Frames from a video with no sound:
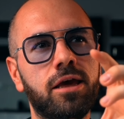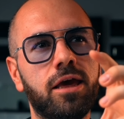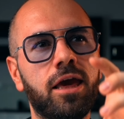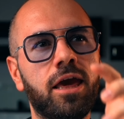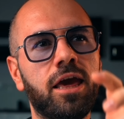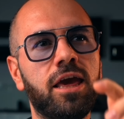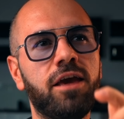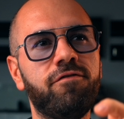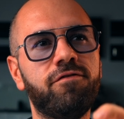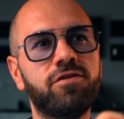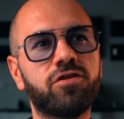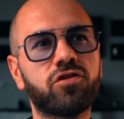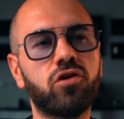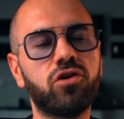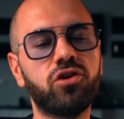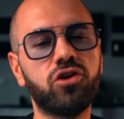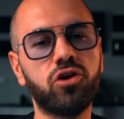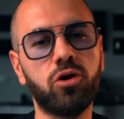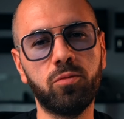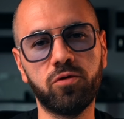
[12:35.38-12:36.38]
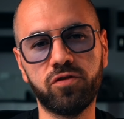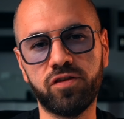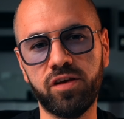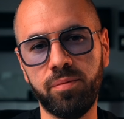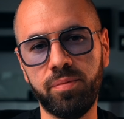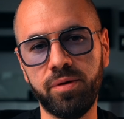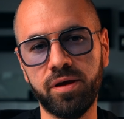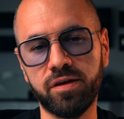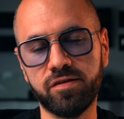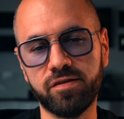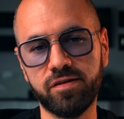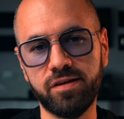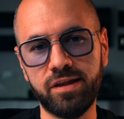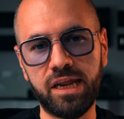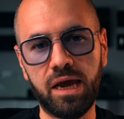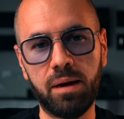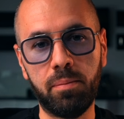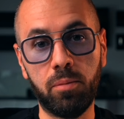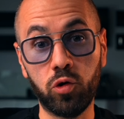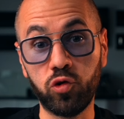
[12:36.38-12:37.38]
a Visconti Homo sapiens
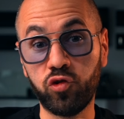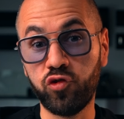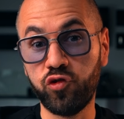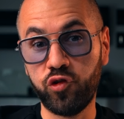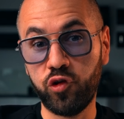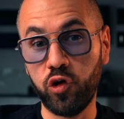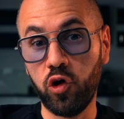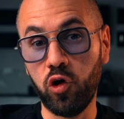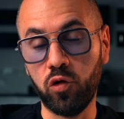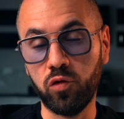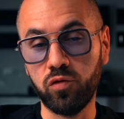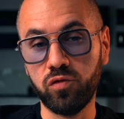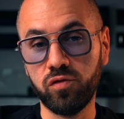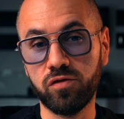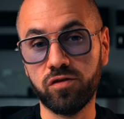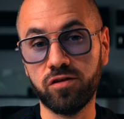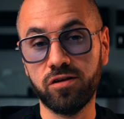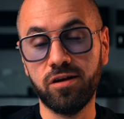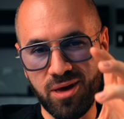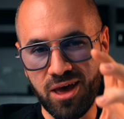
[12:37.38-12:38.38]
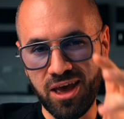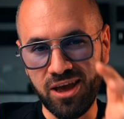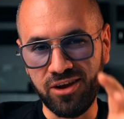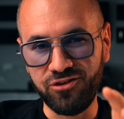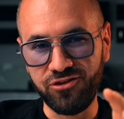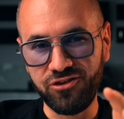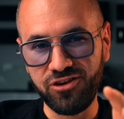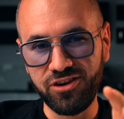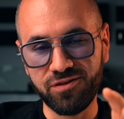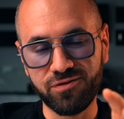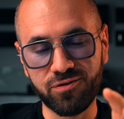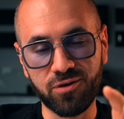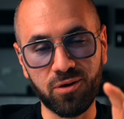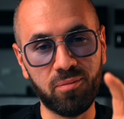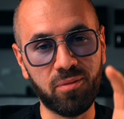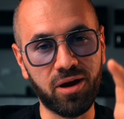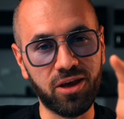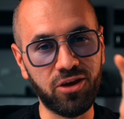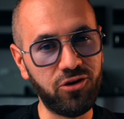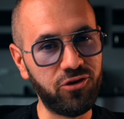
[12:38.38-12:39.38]
demo stones and she's from
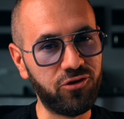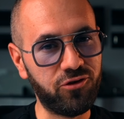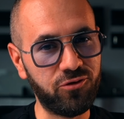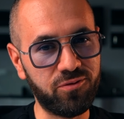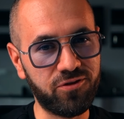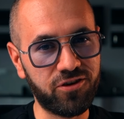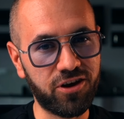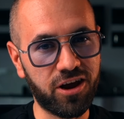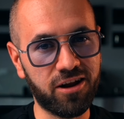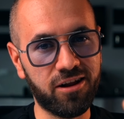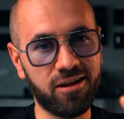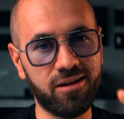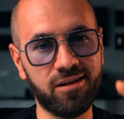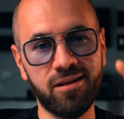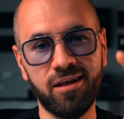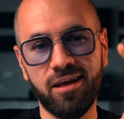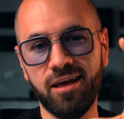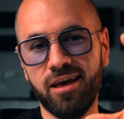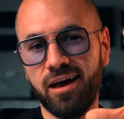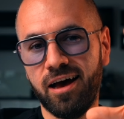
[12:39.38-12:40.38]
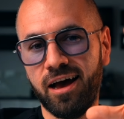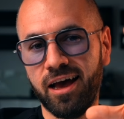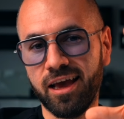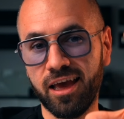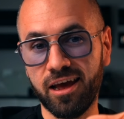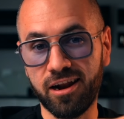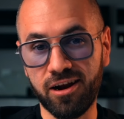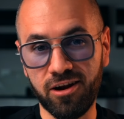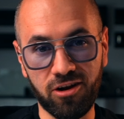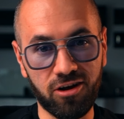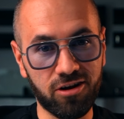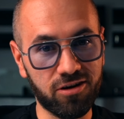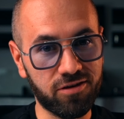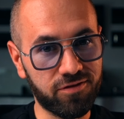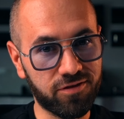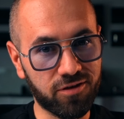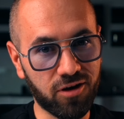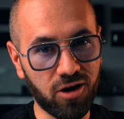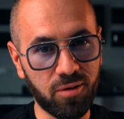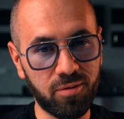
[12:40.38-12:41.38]
my YouTube channel. I got a lot
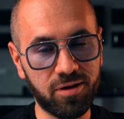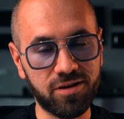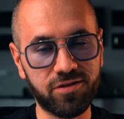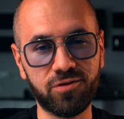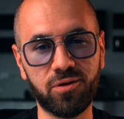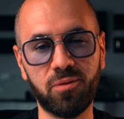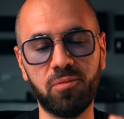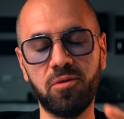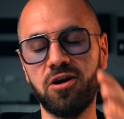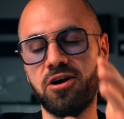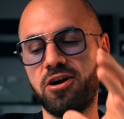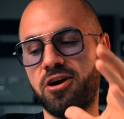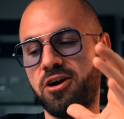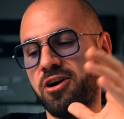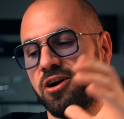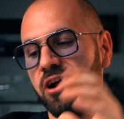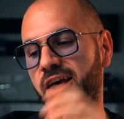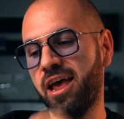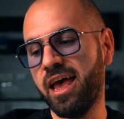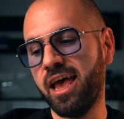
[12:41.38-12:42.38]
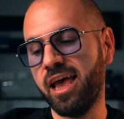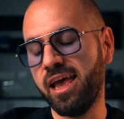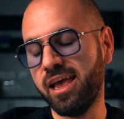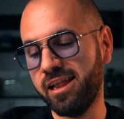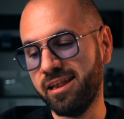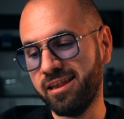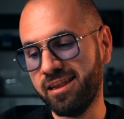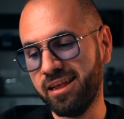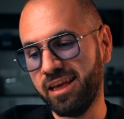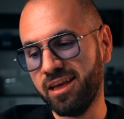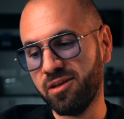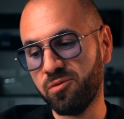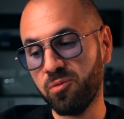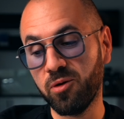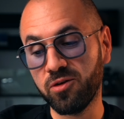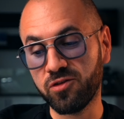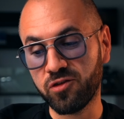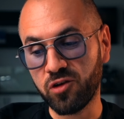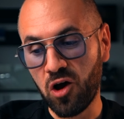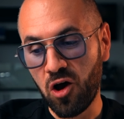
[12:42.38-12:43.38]
of comments from her and it
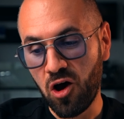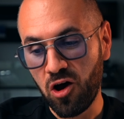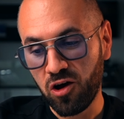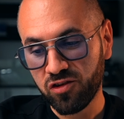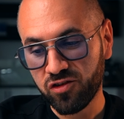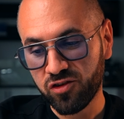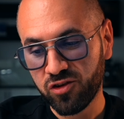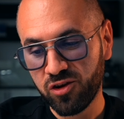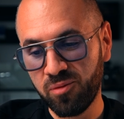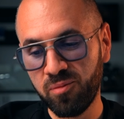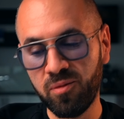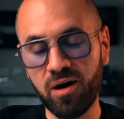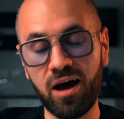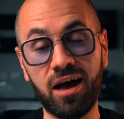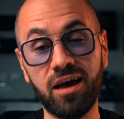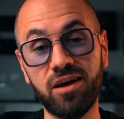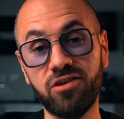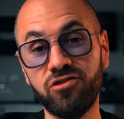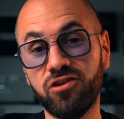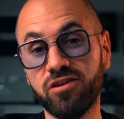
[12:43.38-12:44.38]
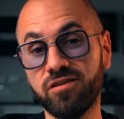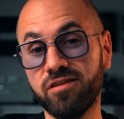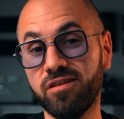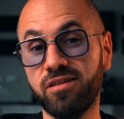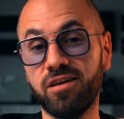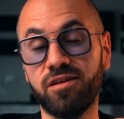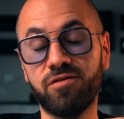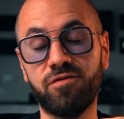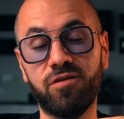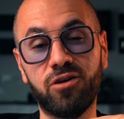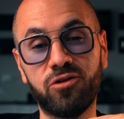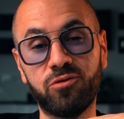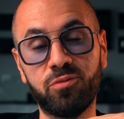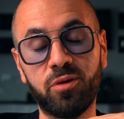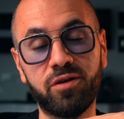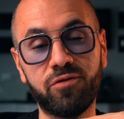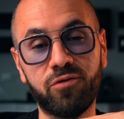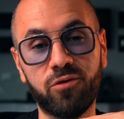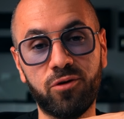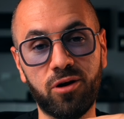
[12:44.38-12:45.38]
was awesome. I adjusted that fountain
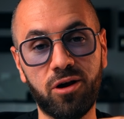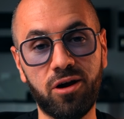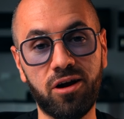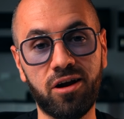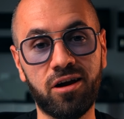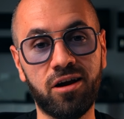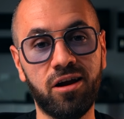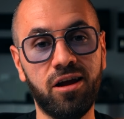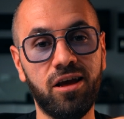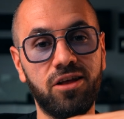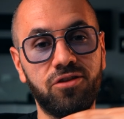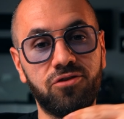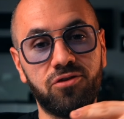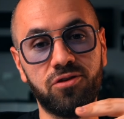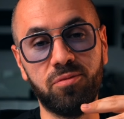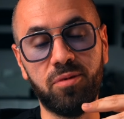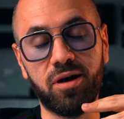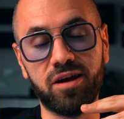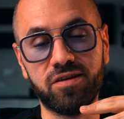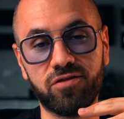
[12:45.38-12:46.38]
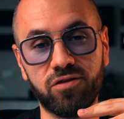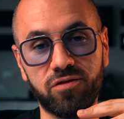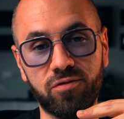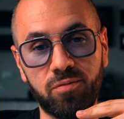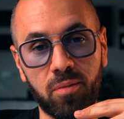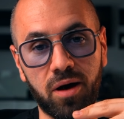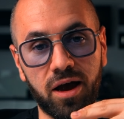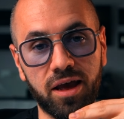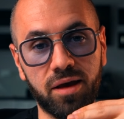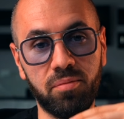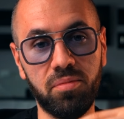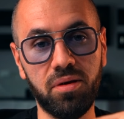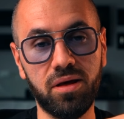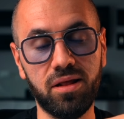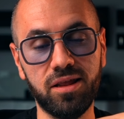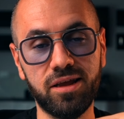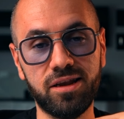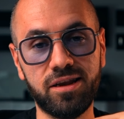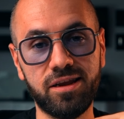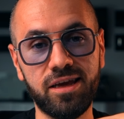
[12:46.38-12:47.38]
pen for her to the best of my
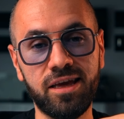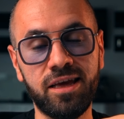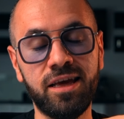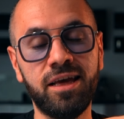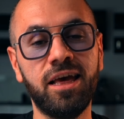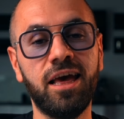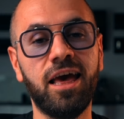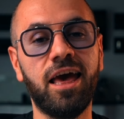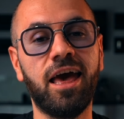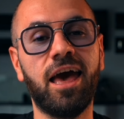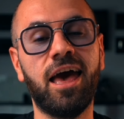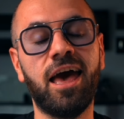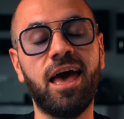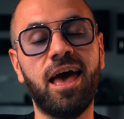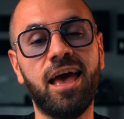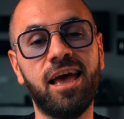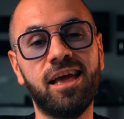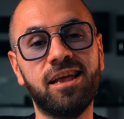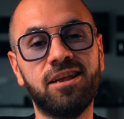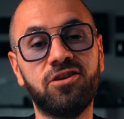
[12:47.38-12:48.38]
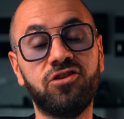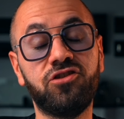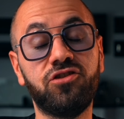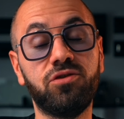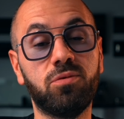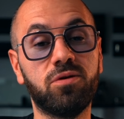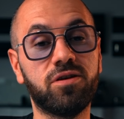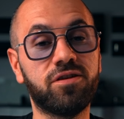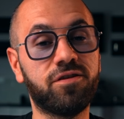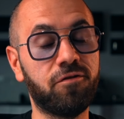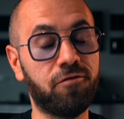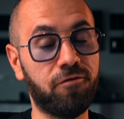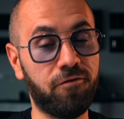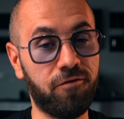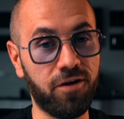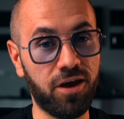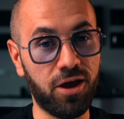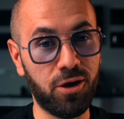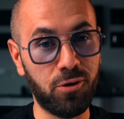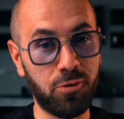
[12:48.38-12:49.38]
ability and she was
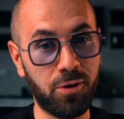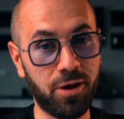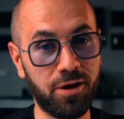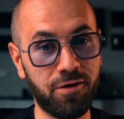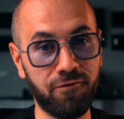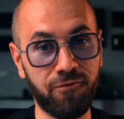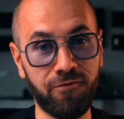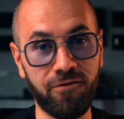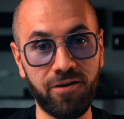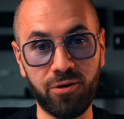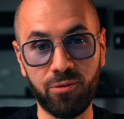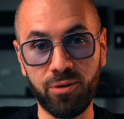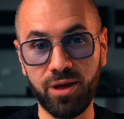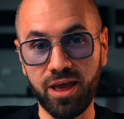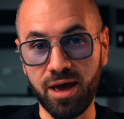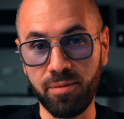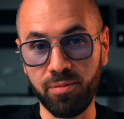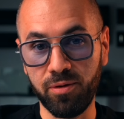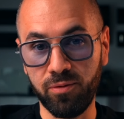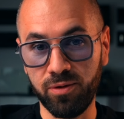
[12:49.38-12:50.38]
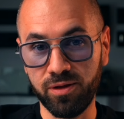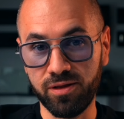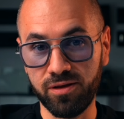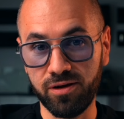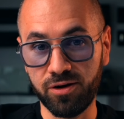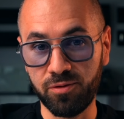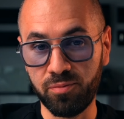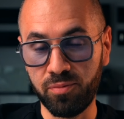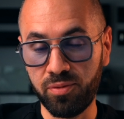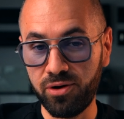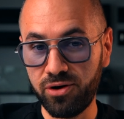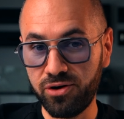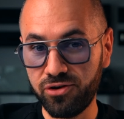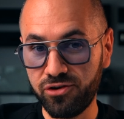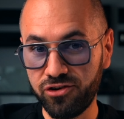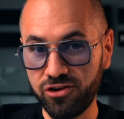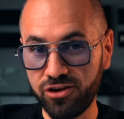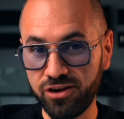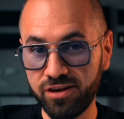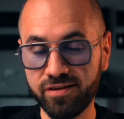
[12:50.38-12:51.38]
very, very happy with her
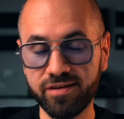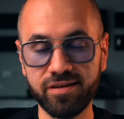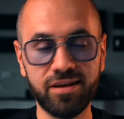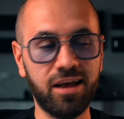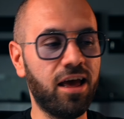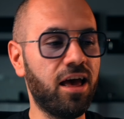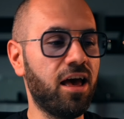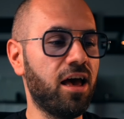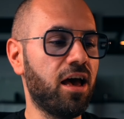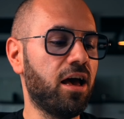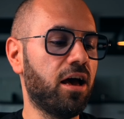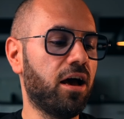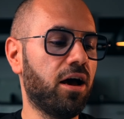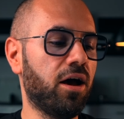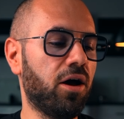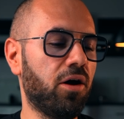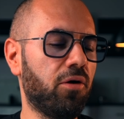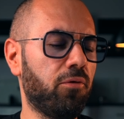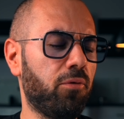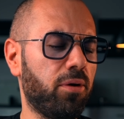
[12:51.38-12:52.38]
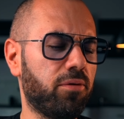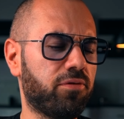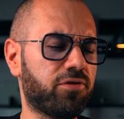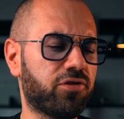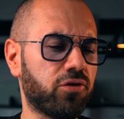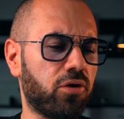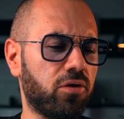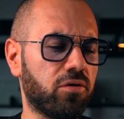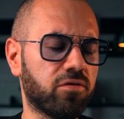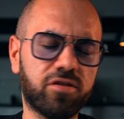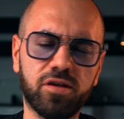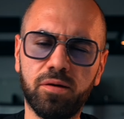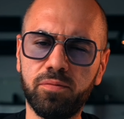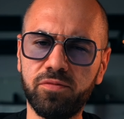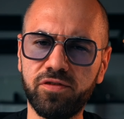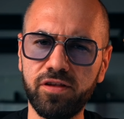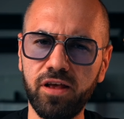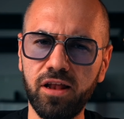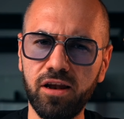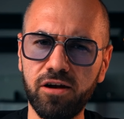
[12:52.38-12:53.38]
purchase. Uh, we've sold some
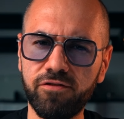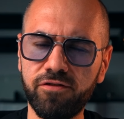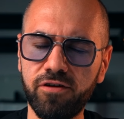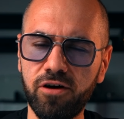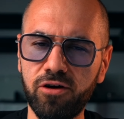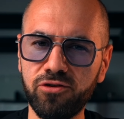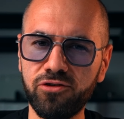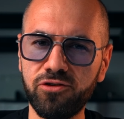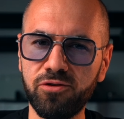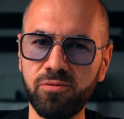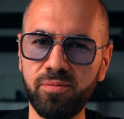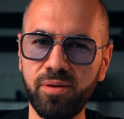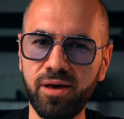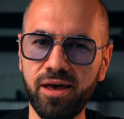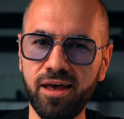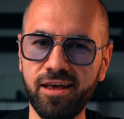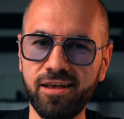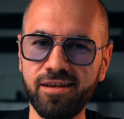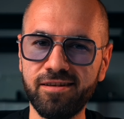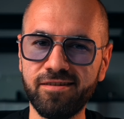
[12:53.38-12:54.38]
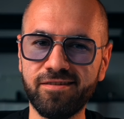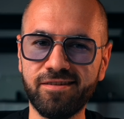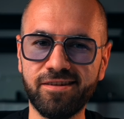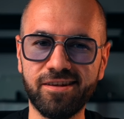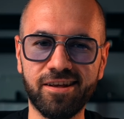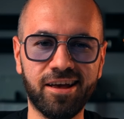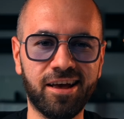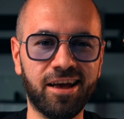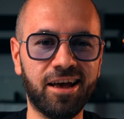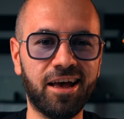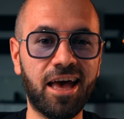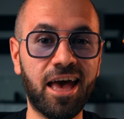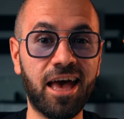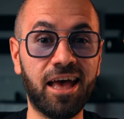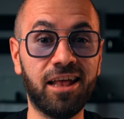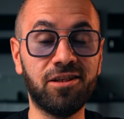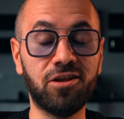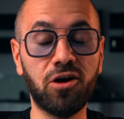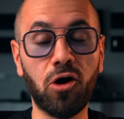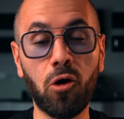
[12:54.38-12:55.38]
sailor fountain pens uh,
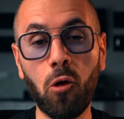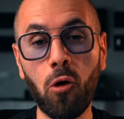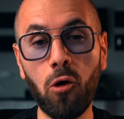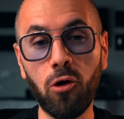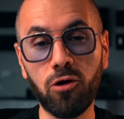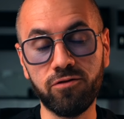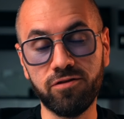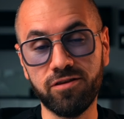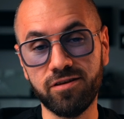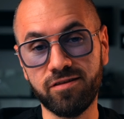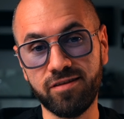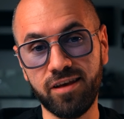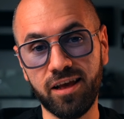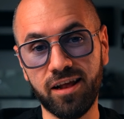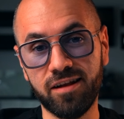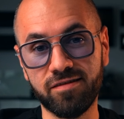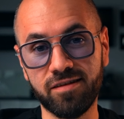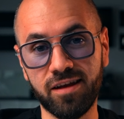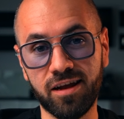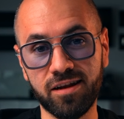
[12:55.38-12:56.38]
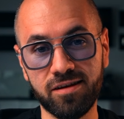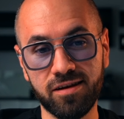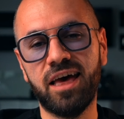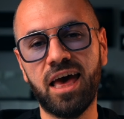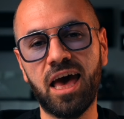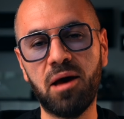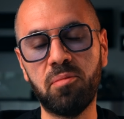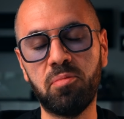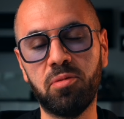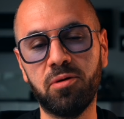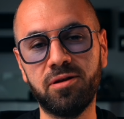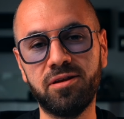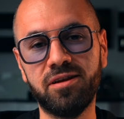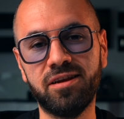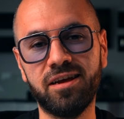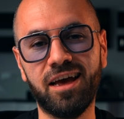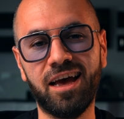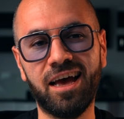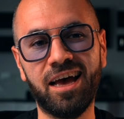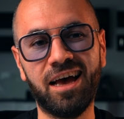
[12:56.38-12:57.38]
and all of the sales that happened
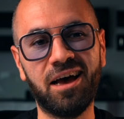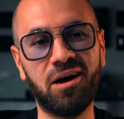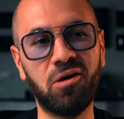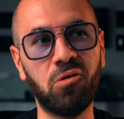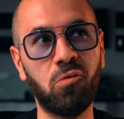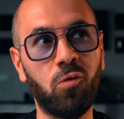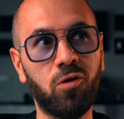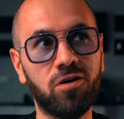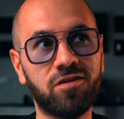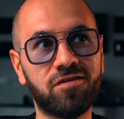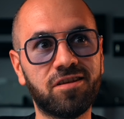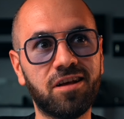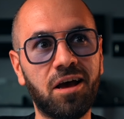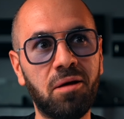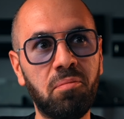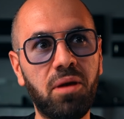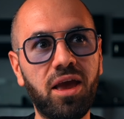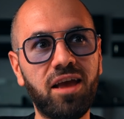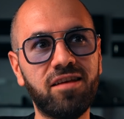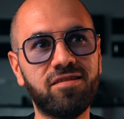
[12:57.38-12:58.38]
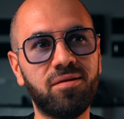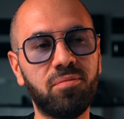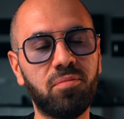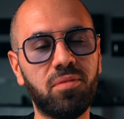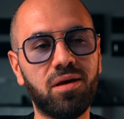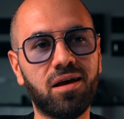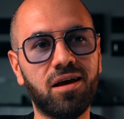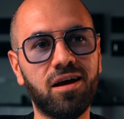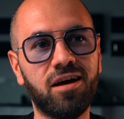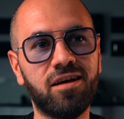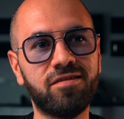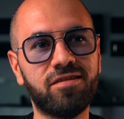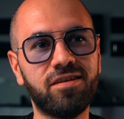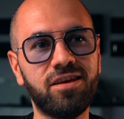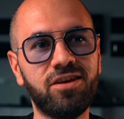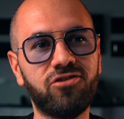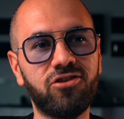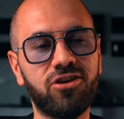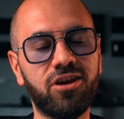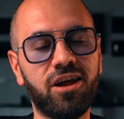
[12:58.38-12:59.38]
uh, was amazing because
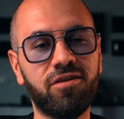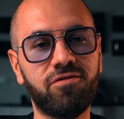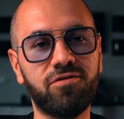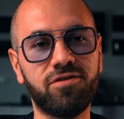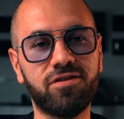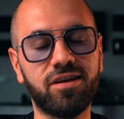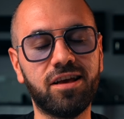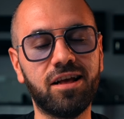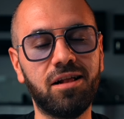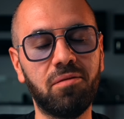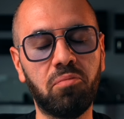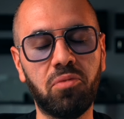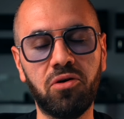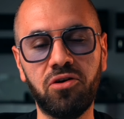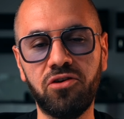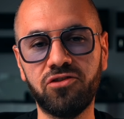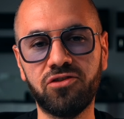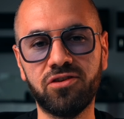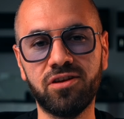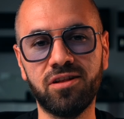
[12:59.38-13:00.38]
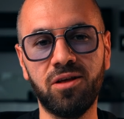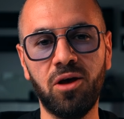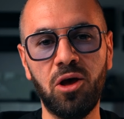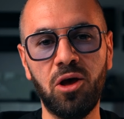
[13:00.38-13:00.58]
each and every single person